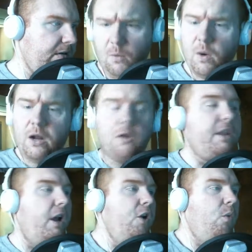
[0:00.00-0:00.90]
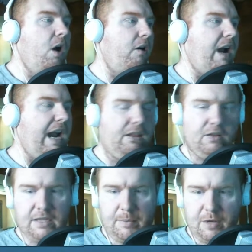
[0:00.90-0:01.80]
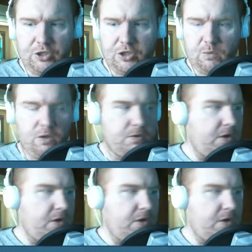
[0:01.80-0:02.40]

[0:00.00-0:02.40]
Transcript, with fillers: We're gonna go to the underwater islands. I'm not sure where those